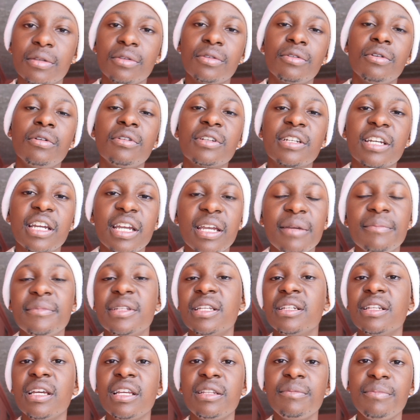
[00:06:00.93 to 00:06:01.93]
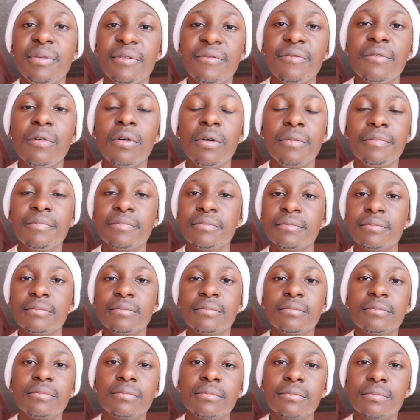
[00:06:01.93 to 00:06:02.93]
don't cram the night before.
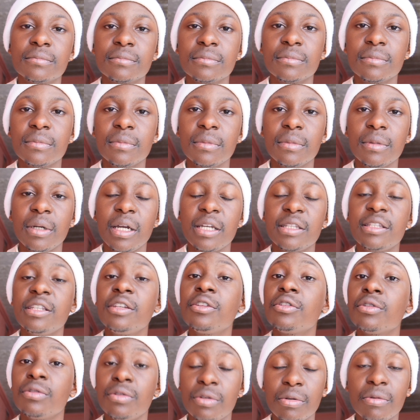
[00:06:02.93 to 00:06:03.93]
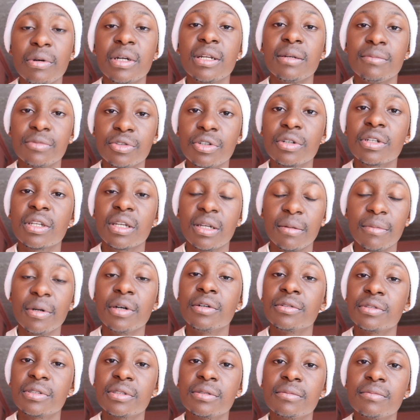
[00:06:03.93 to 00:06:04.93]
I think you know what I'm talking
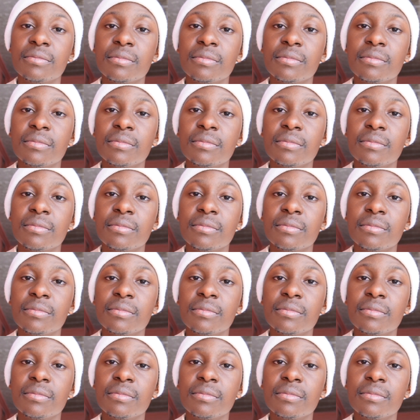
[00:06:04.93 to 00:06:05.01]
about.